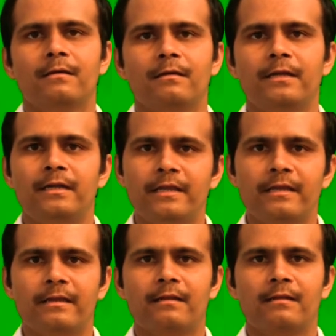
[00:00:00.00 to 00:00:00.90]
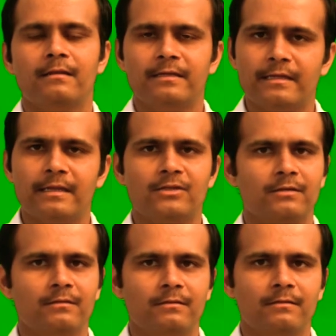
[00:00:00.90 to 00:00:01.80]

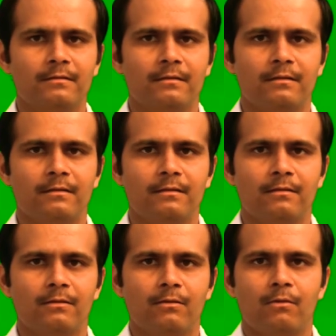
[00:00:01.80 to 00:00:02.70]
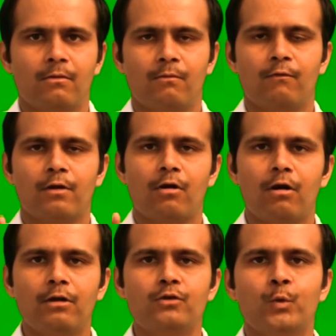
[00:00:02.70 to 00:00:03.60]
integration for
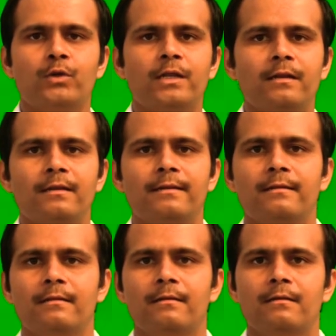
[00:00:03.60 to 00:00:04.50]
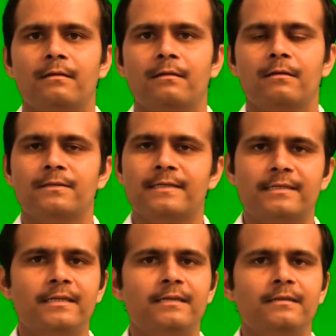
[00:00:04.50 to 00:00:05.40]
all total
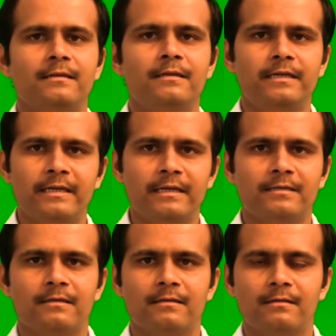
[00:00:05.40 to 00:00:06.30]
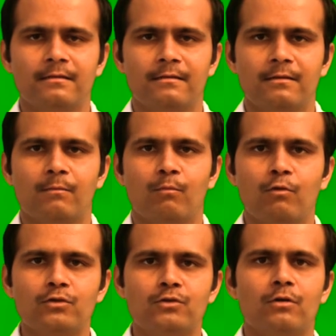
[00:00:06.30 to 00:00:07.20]
16 integration,
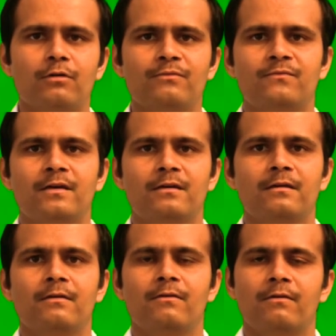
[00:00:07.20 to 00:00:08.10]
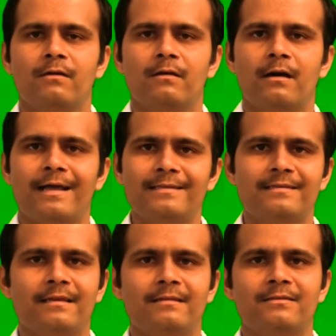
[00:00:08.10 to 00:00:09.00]
most of the
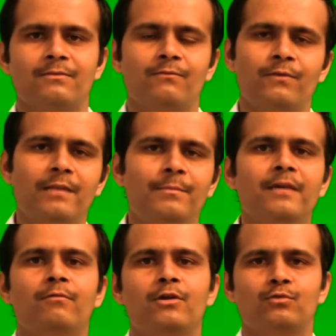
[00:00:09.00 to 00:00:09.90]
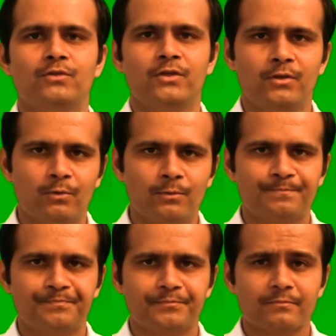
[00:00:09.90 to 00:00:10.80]
answers will be equal to
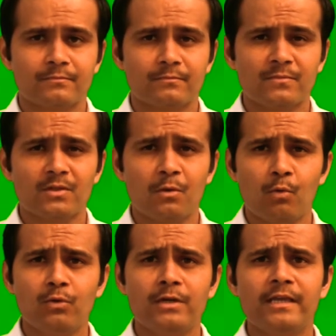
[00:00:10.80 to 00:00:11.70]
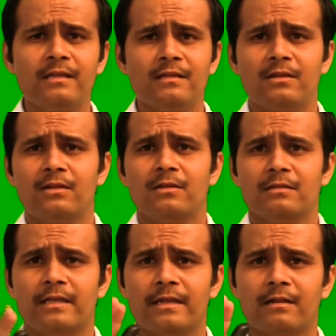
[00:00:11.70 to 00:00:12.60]
0. Only
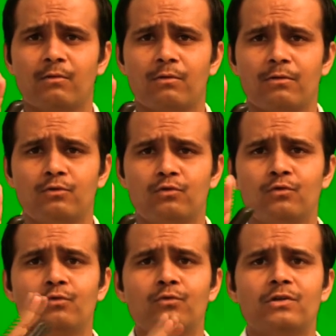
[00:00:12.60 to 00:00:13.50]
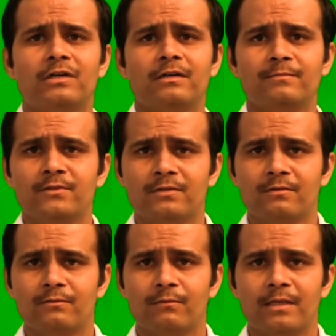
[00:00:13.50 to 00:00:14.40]
there are two terms
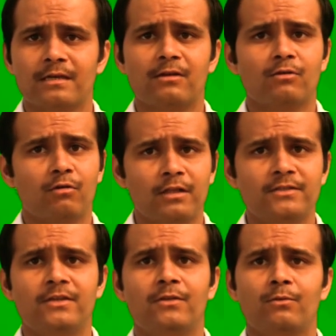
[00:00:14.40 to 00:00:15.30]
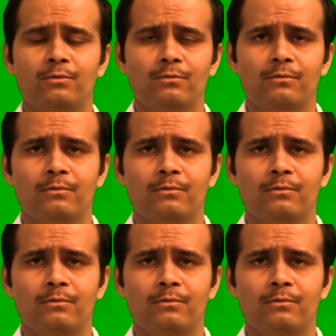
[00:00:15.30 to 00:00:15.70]
which are non-zero.